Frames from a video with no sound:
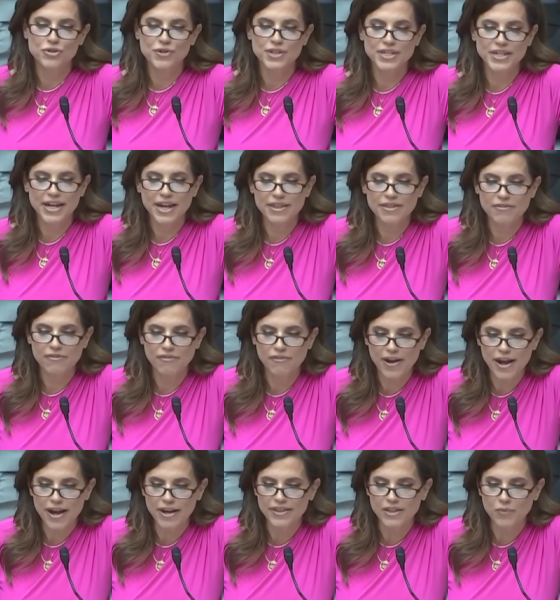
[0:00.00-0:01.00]
you say the
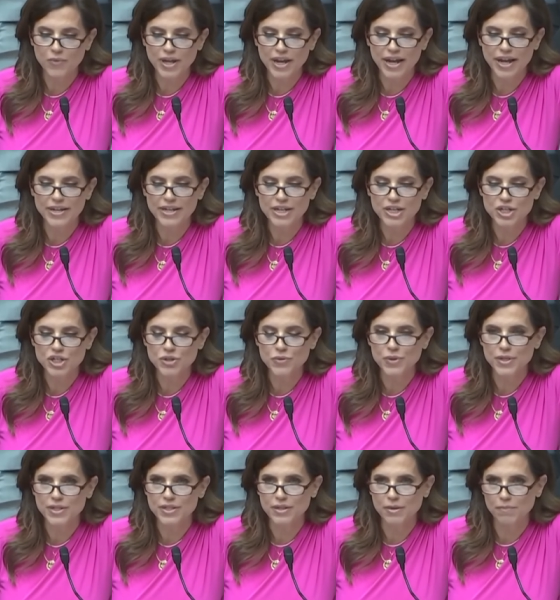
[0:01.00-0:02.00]
fact that we had to issue
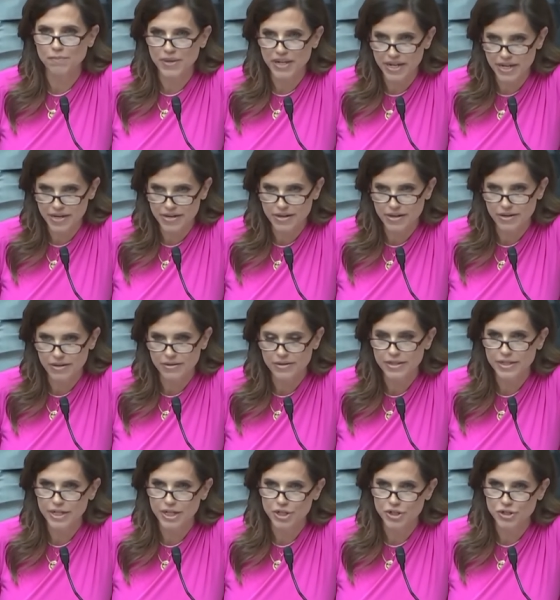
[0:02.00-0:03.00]
a subpoena
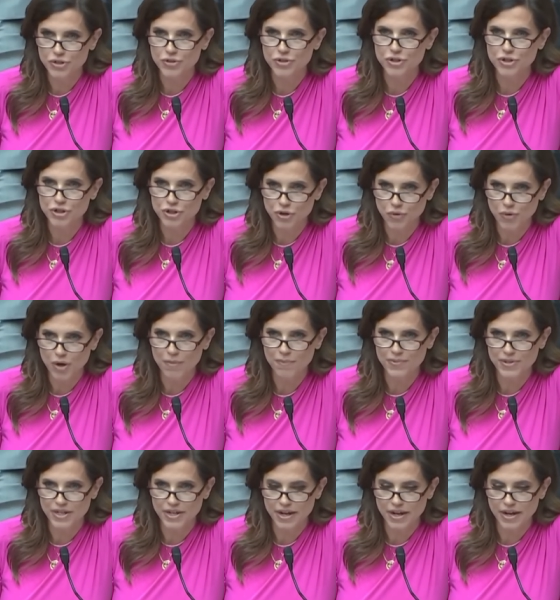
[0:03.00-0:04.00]
to get you to show up
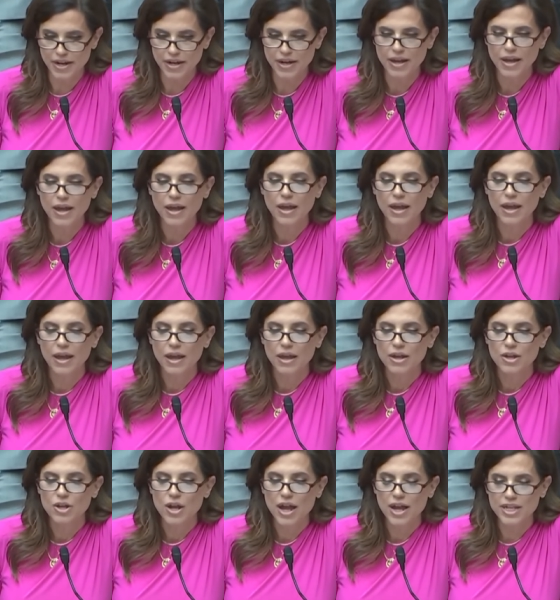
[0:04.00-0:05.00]
today
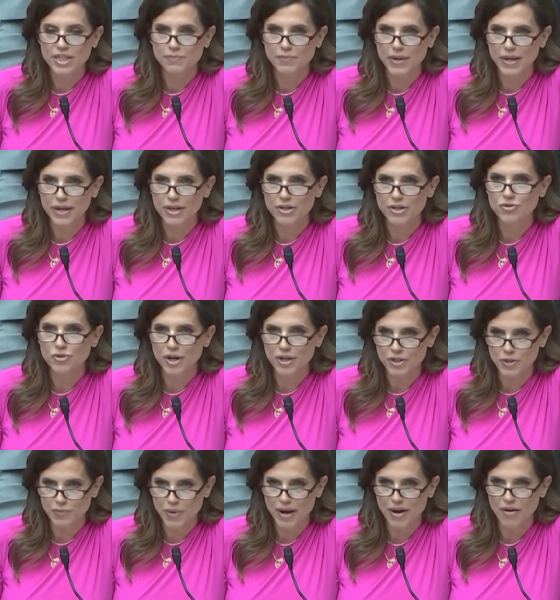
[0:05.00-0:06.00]
as being
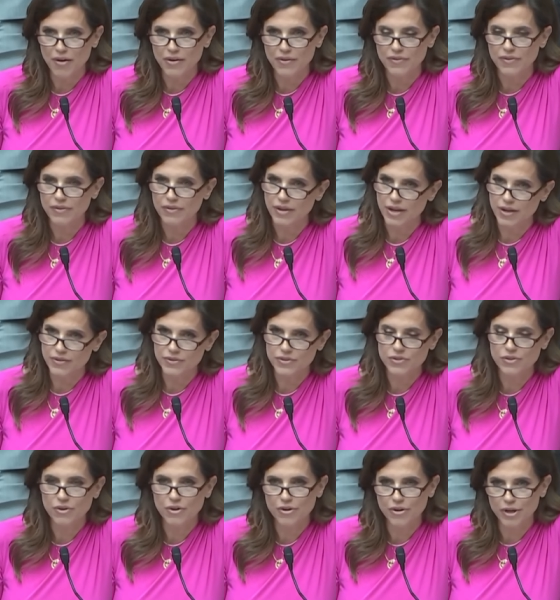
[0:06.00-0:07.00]
transparent,
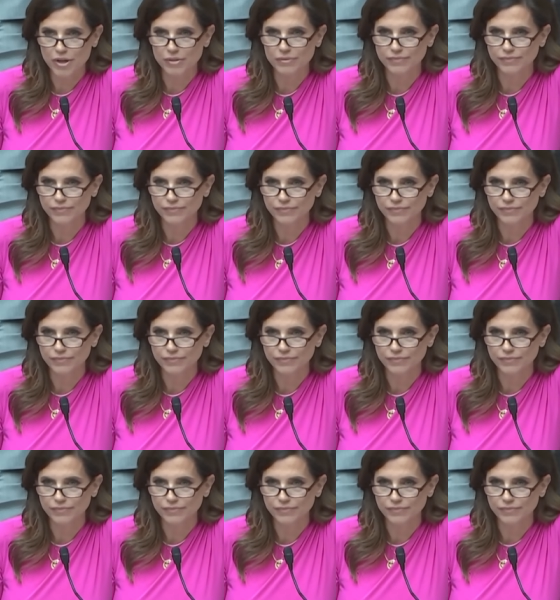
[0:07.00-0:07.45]
yes or no?